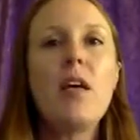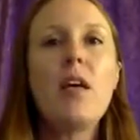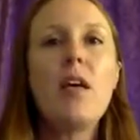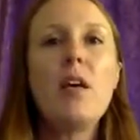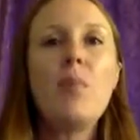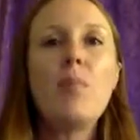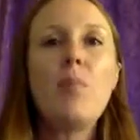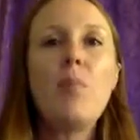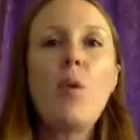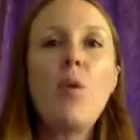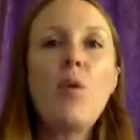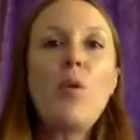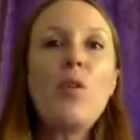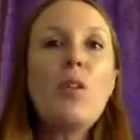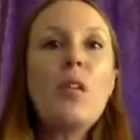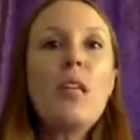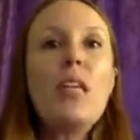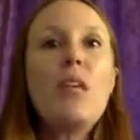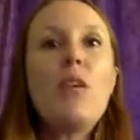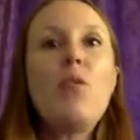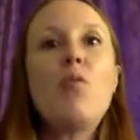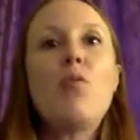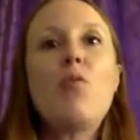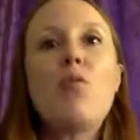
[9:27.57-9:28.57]

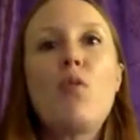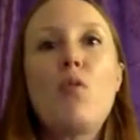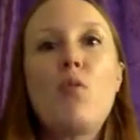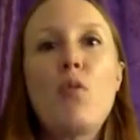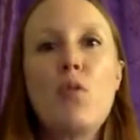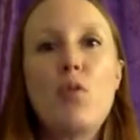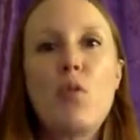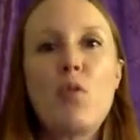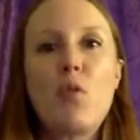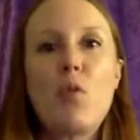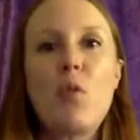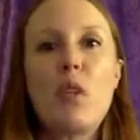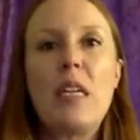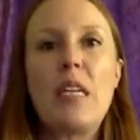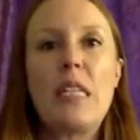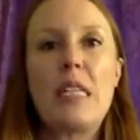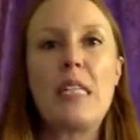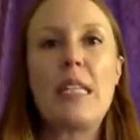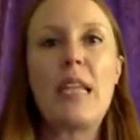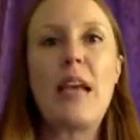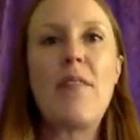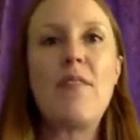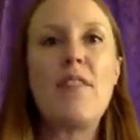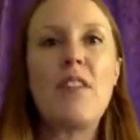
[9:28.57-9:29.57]
pulling you through the story, it
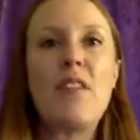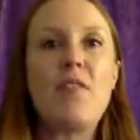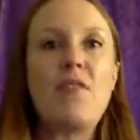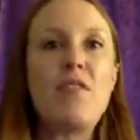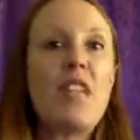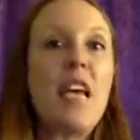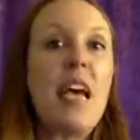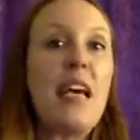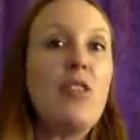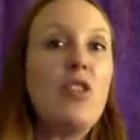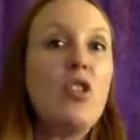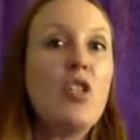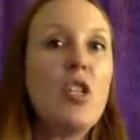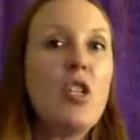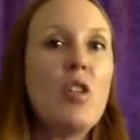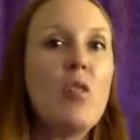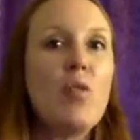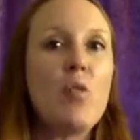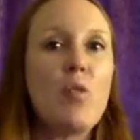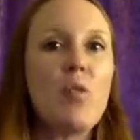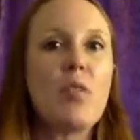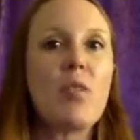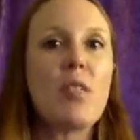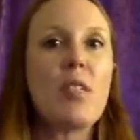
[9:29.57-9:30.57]
doesn't have enough tension
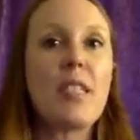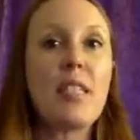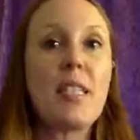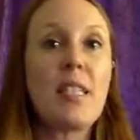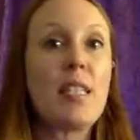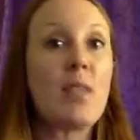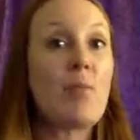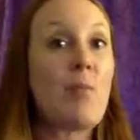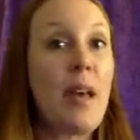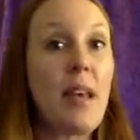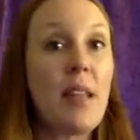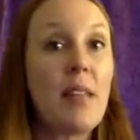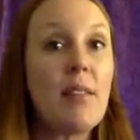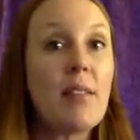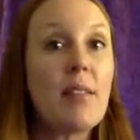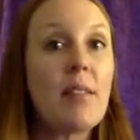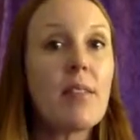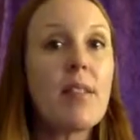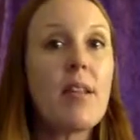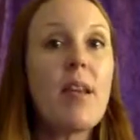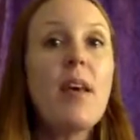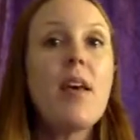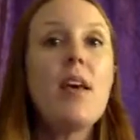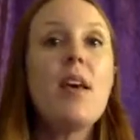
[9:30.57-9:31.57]
or suspense,